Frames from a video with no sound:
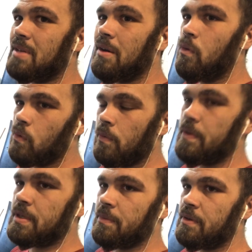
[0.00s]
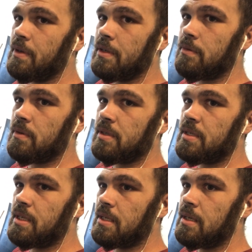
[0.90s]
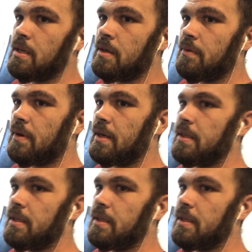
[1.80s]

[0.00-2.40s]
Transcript: don't know if it's something you guys want to see, right?